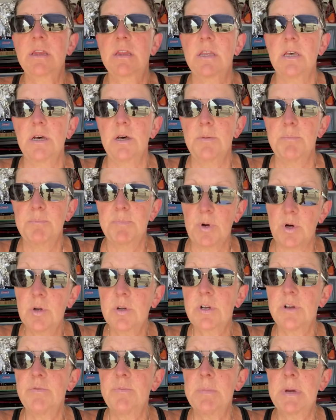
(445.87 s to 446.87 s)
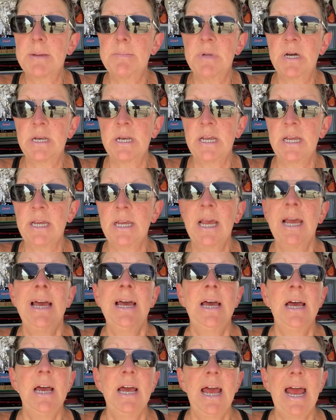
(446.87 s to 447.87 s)
the bulk of my money
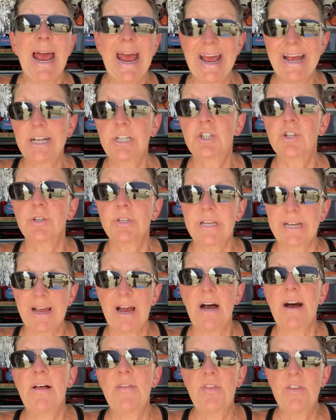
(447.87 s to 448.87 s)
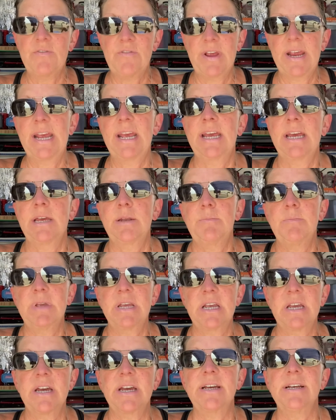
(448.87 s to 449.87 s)
actually on the van
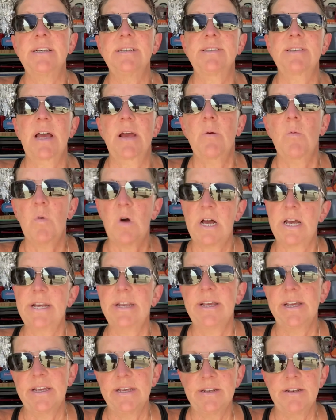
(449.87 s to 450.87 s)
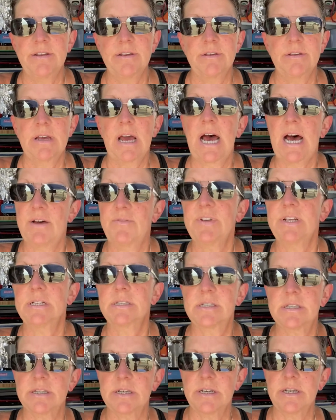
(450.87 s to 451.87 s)
because I wanted,
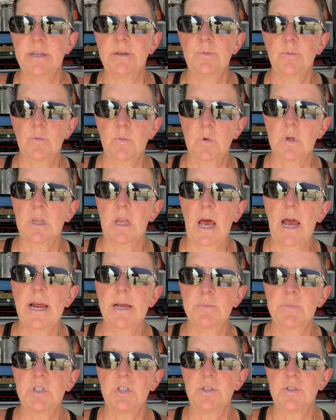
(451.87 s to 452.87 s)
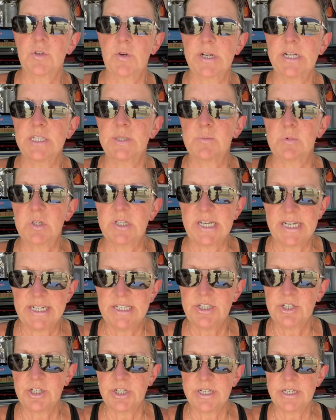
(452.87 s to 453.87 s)
obviously, reliable
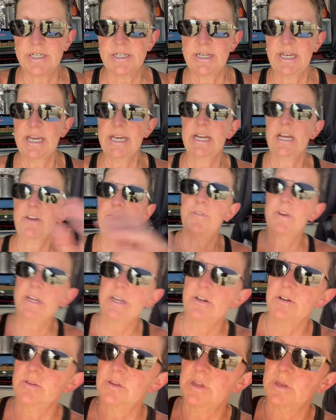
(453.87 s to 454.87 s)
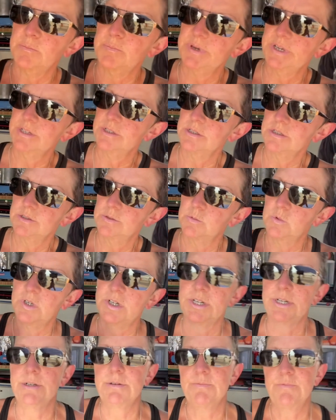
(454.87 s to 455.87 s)
transportation, and I figured the build
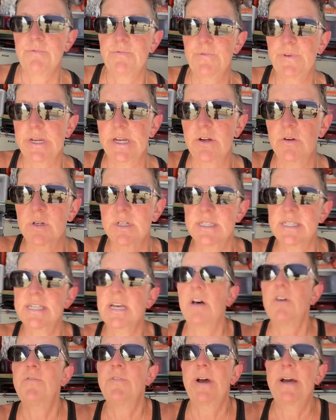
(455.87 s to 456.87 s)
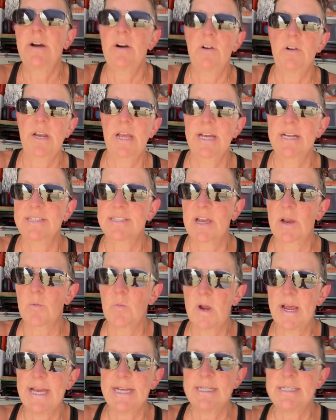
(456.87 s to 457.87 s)
would figure itself out as I
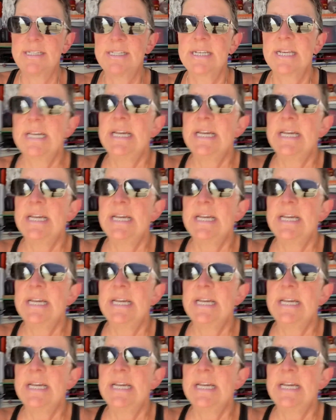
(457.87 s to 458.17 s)
went.